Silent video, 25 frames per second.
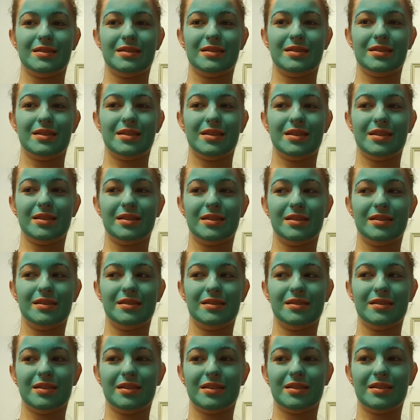
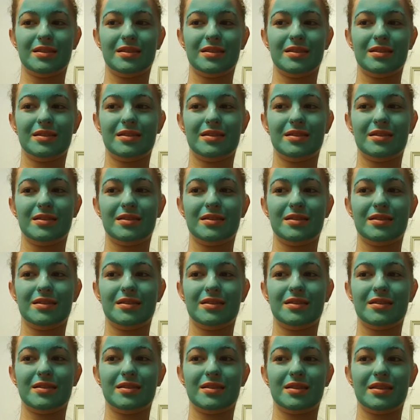And
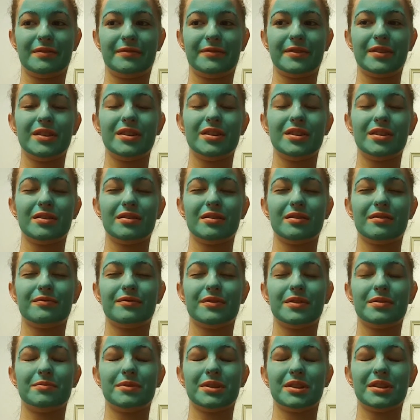I find out if
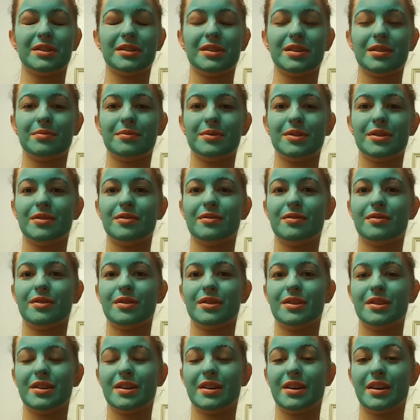I'm accepted or
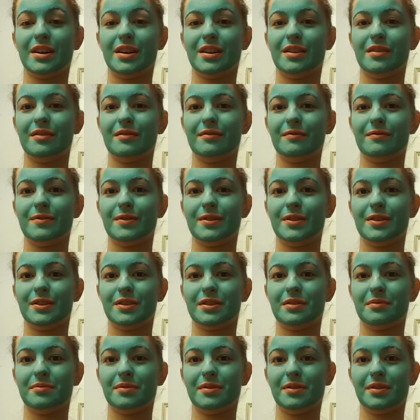denied for
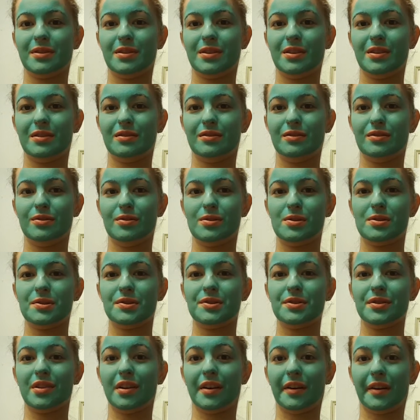disability in June or
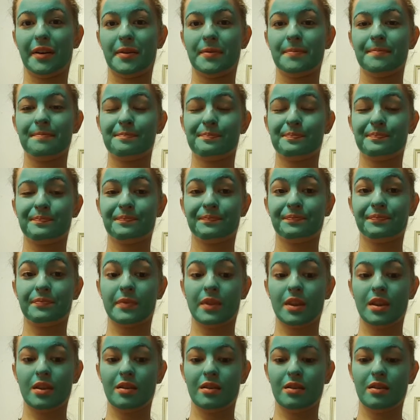July.
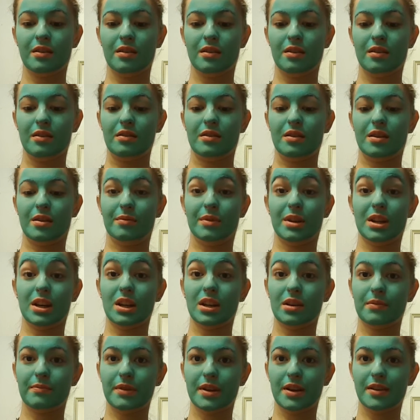I'm getting
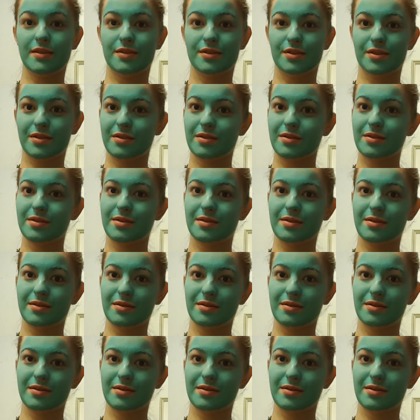impatient